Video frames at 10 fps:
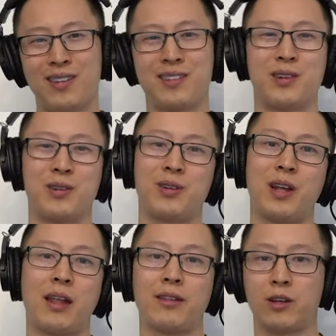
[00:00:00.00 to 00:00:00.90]
So you could
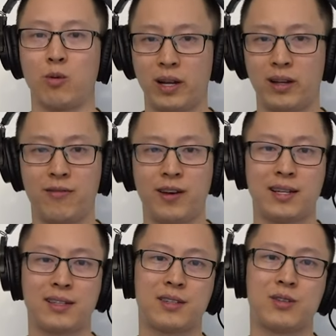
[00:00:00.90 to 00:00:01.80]
add like a weighted
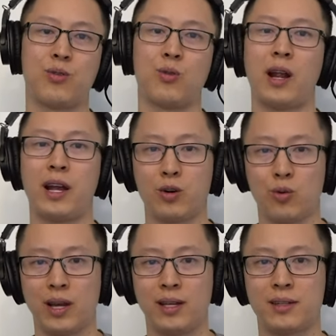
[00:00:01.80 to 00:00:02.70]
vest or ankle
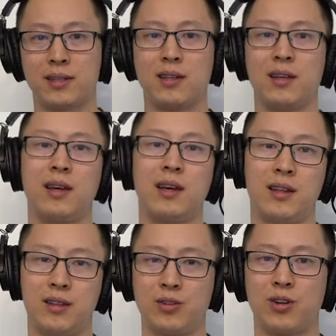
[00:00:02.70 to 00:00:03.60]
weights.
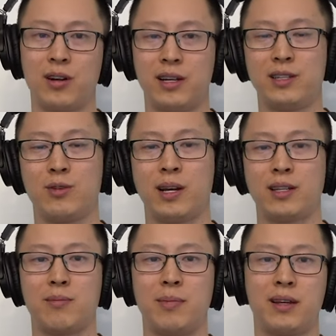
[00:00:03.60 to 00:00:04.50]
Those are easy
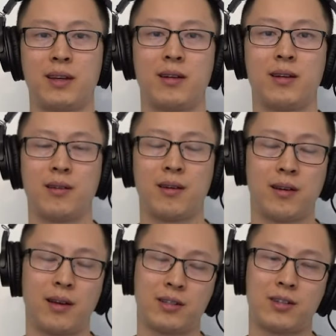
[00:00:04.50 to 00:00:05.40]
ways to make an
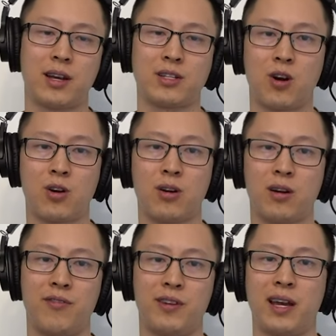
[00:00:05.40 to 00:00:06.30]
exercise harder
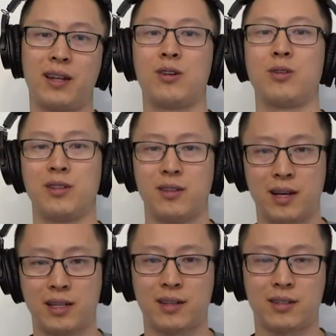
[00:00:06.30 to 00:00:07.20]
if you can't go to the
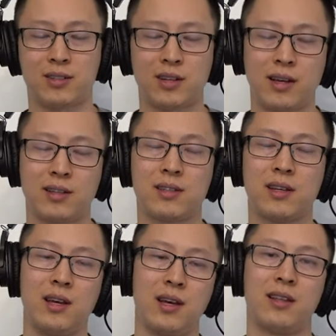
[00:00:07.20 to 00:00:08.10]
next exercise.
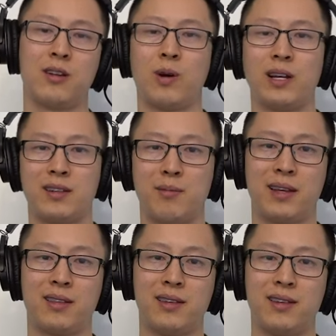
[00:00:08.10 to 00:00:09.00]
There are ways to
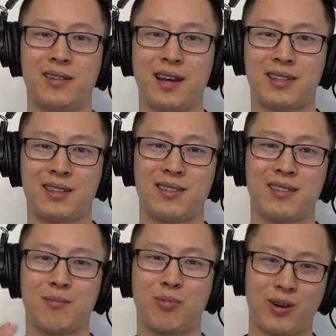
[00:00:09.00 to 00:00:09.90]
make the next
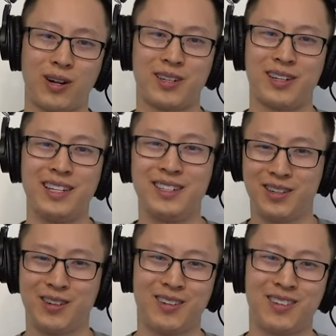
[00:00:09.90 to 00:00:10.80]
progression
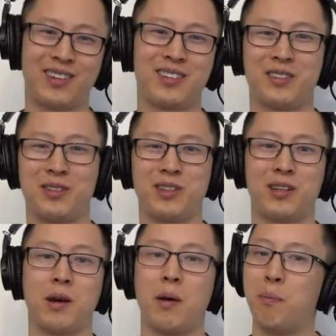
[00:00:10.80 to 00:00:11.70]
easier, such as
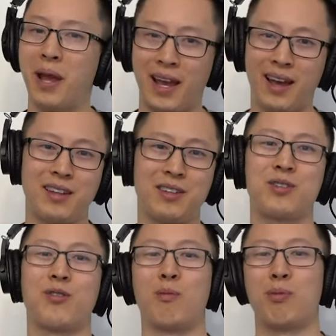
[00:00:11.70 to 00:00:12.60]
using bands
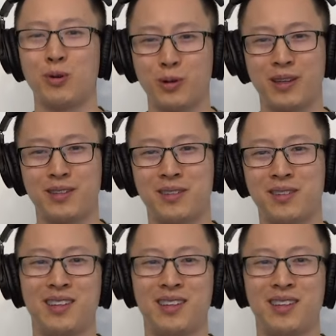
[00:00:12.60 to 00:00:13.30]
or pulleys.